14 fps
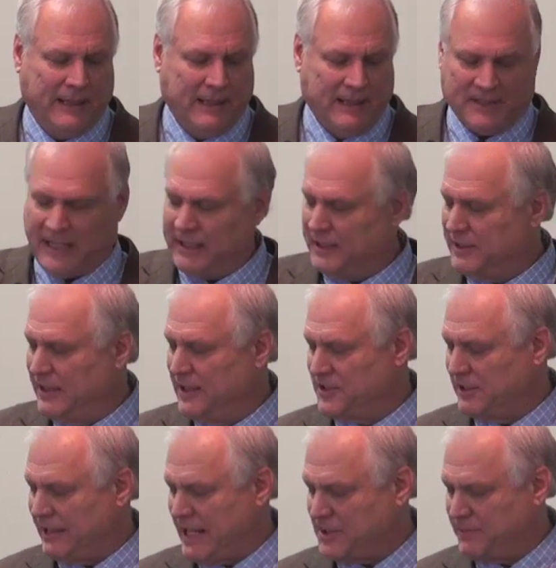Second thing is
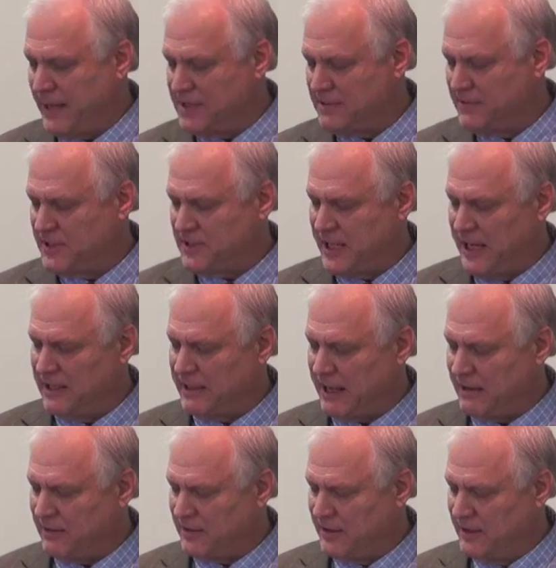the last page of this
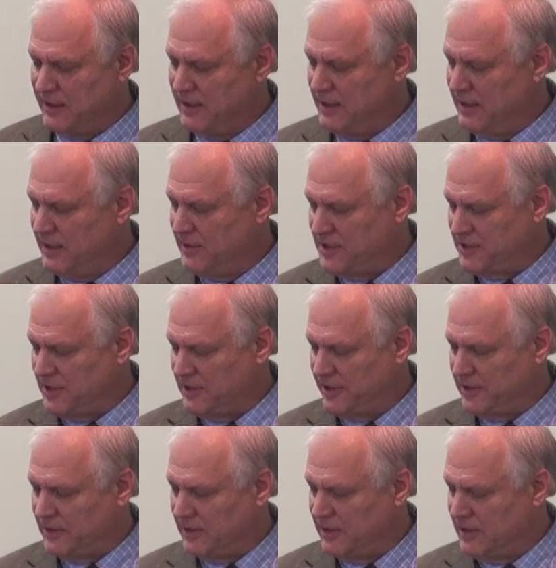handout, there's a
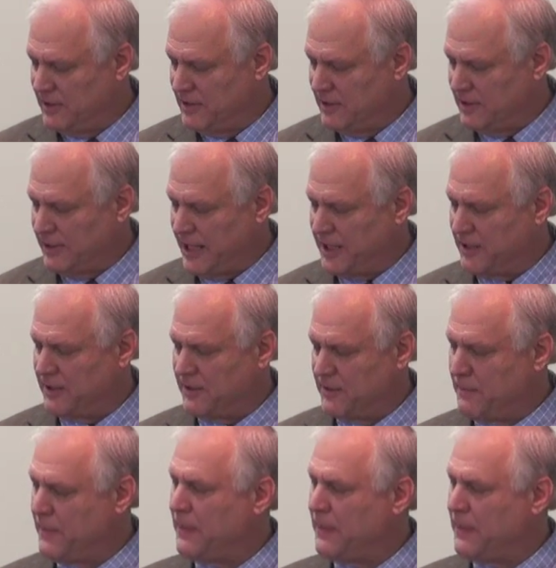little letter,